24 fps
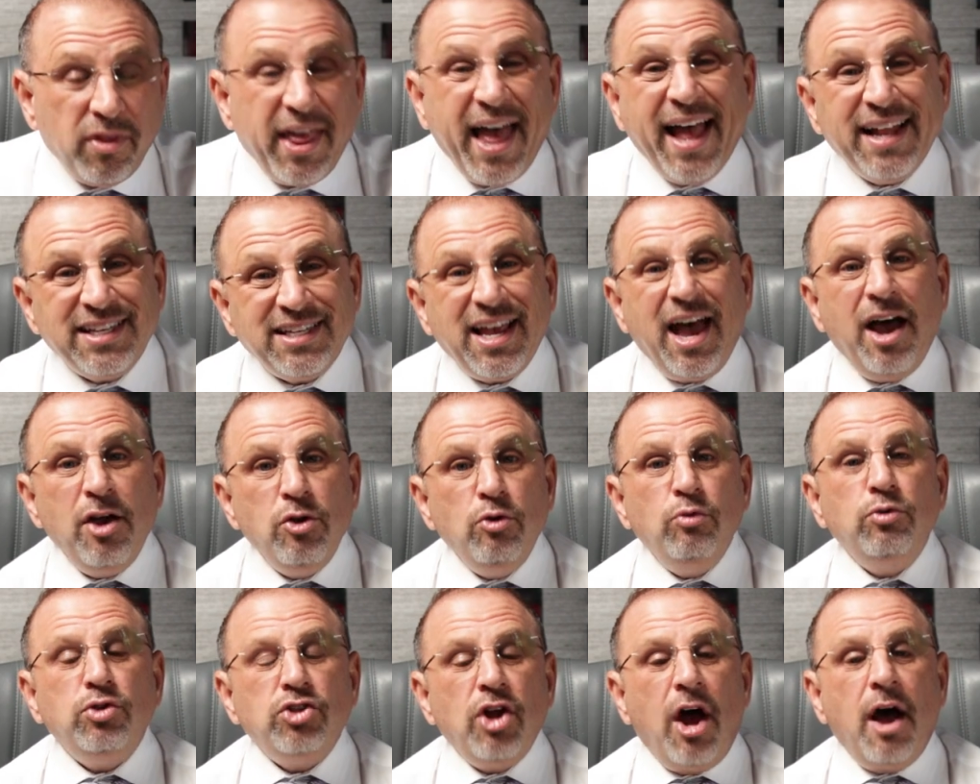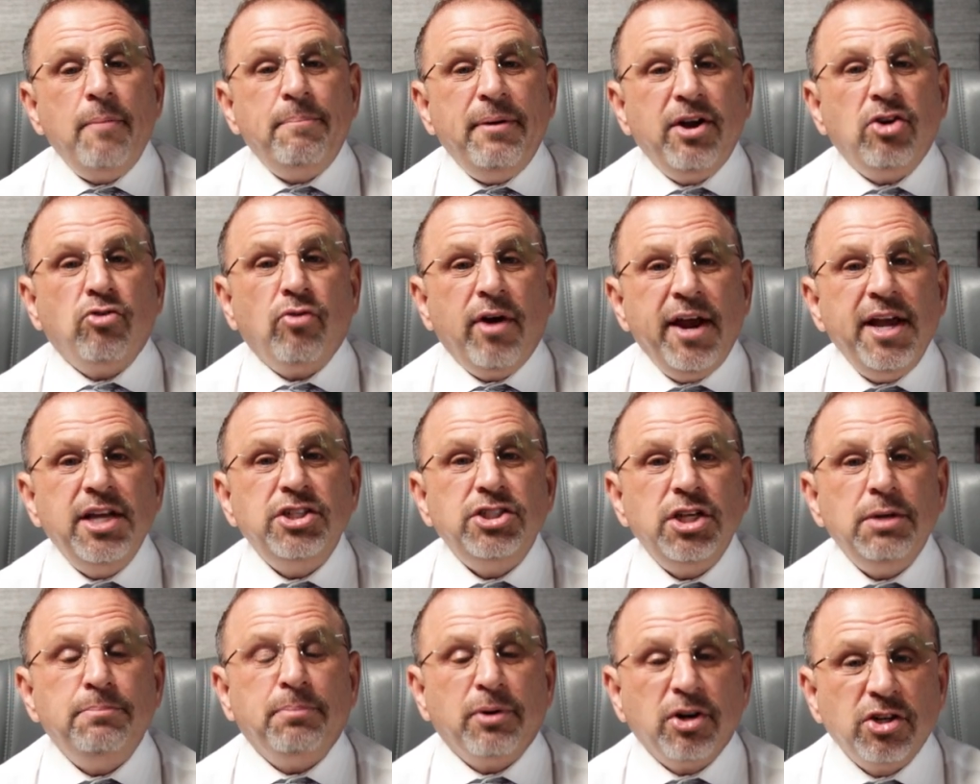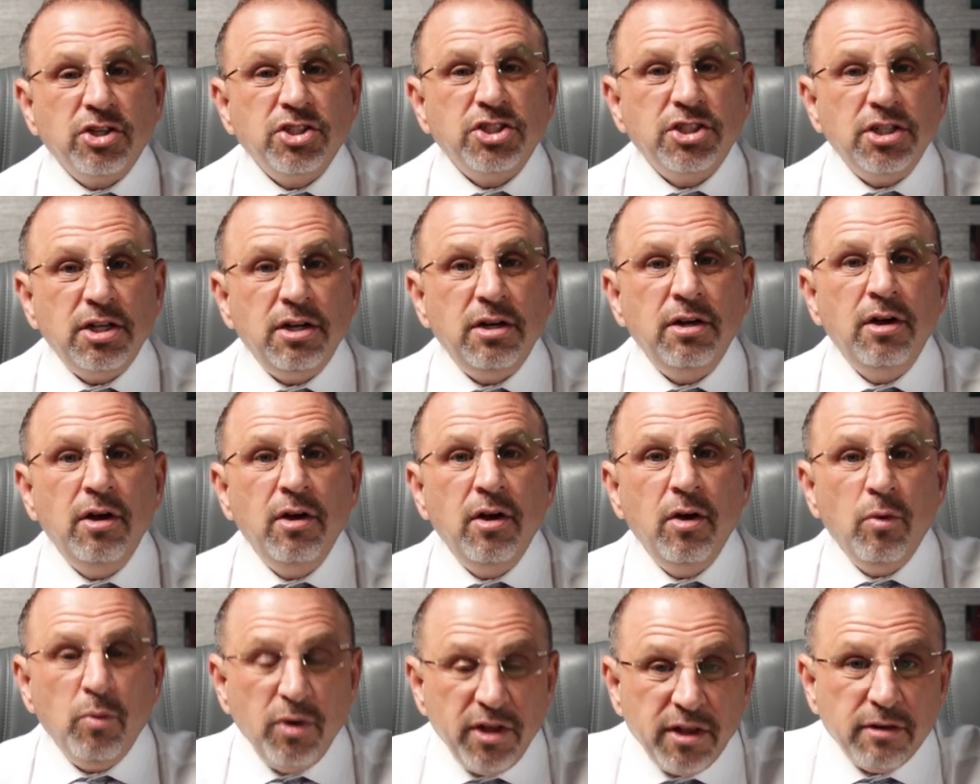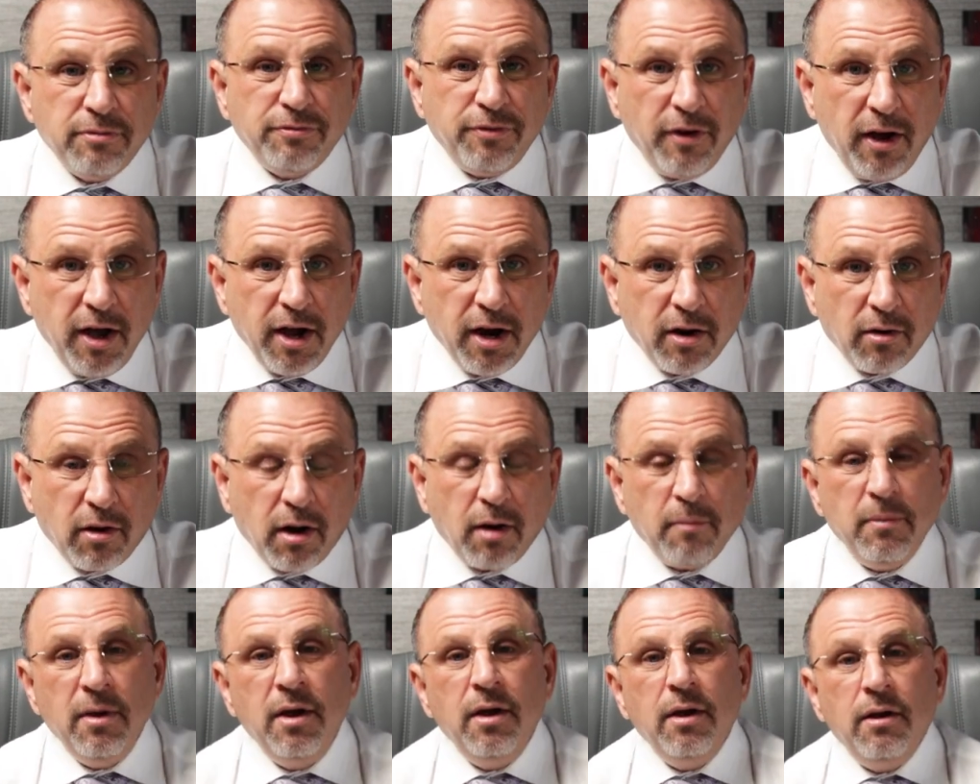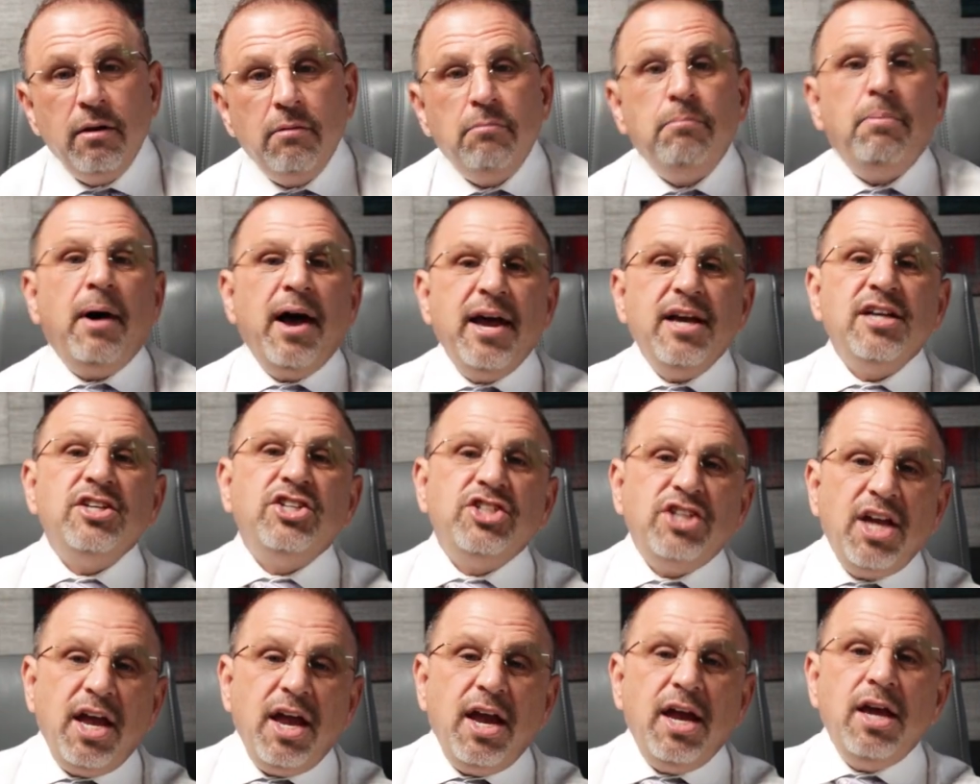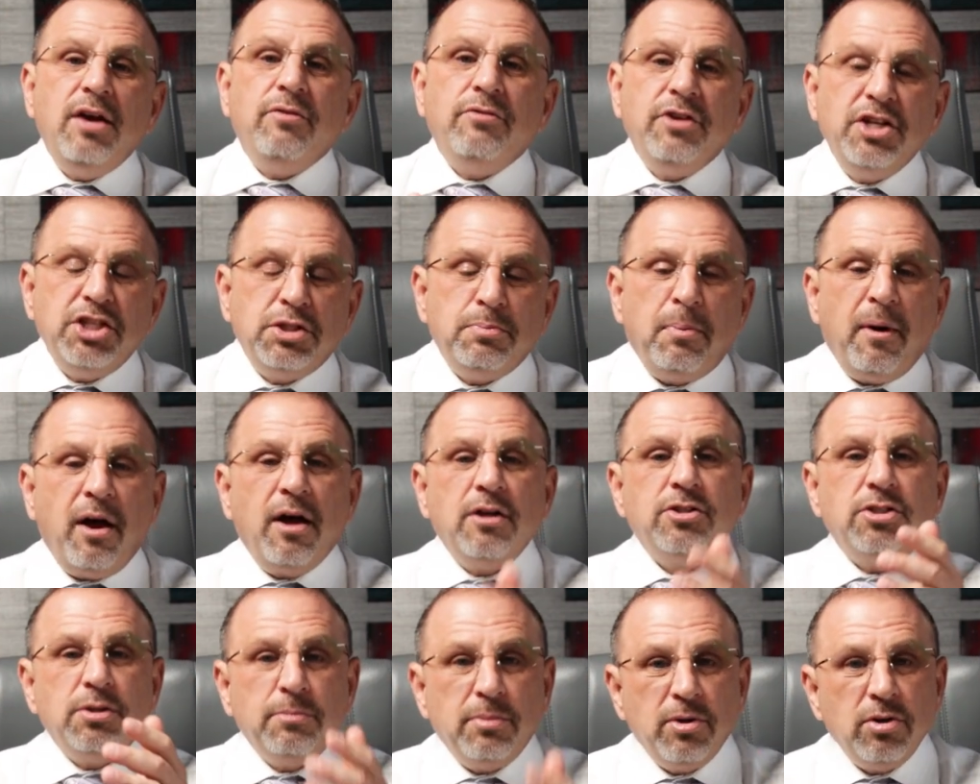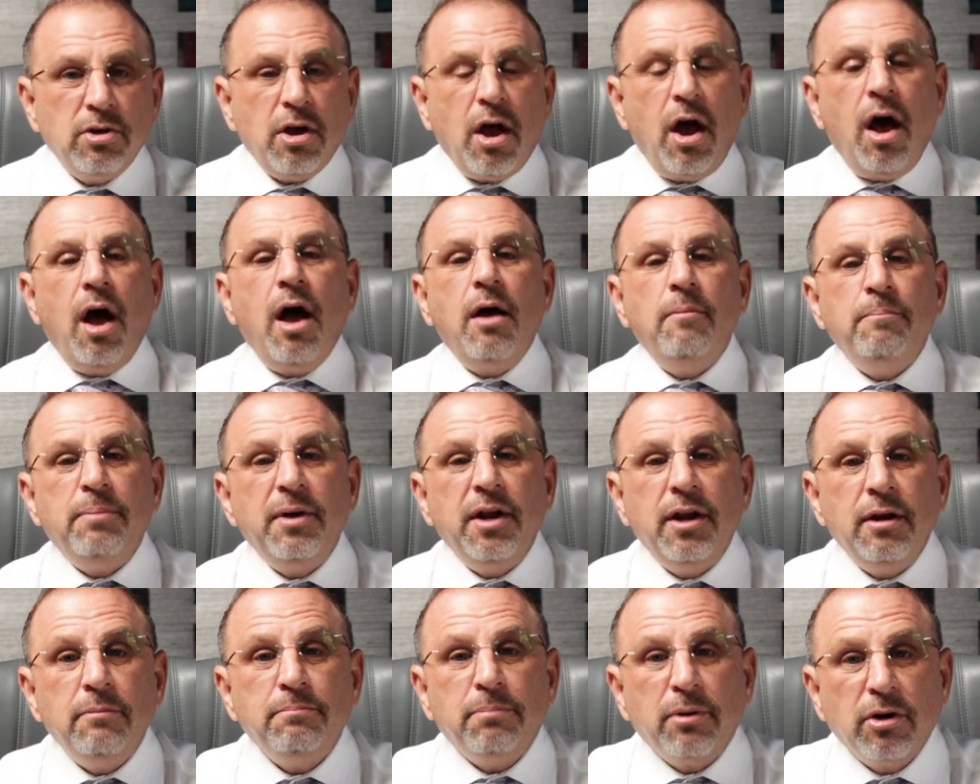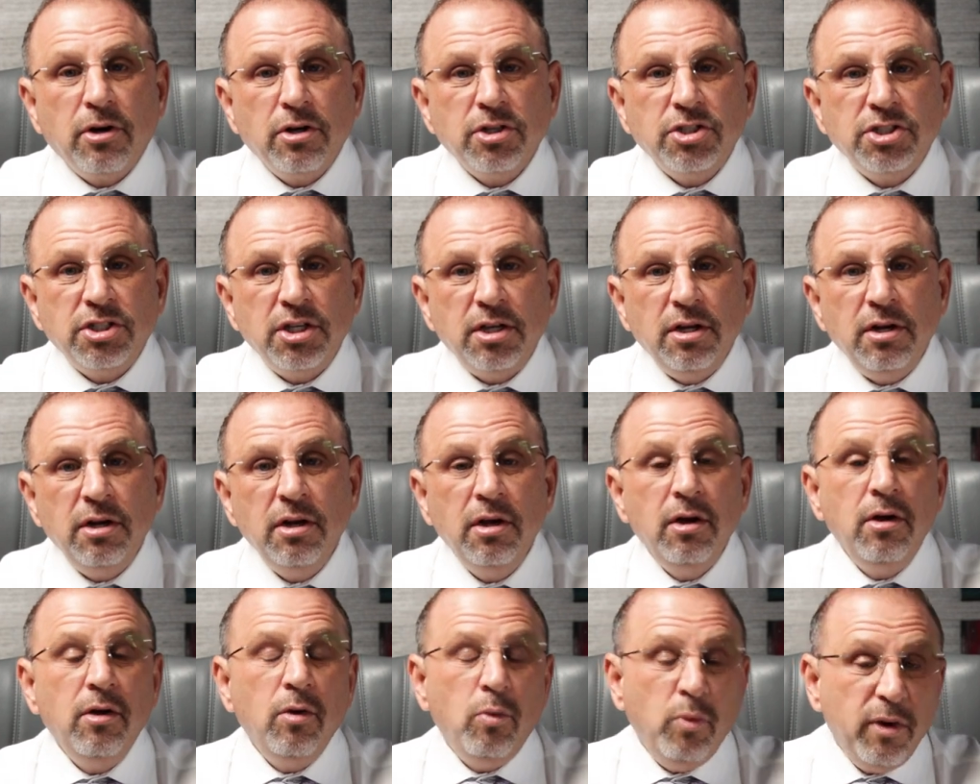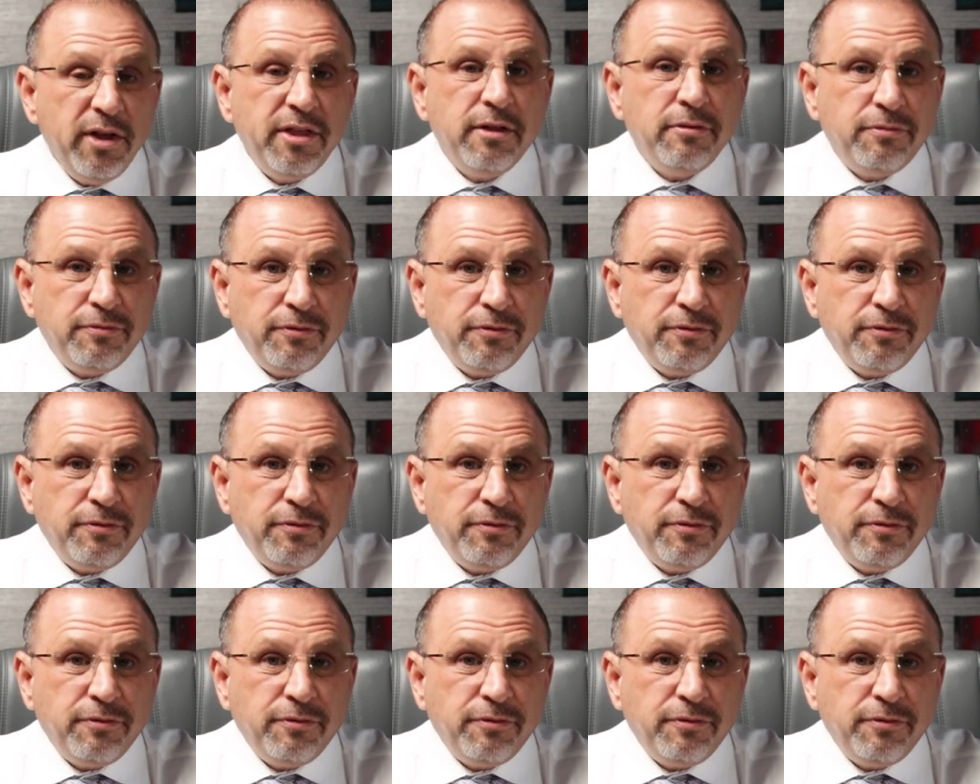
That's how you stop a crazy person with a firearm by a sane, responsible, competent person with a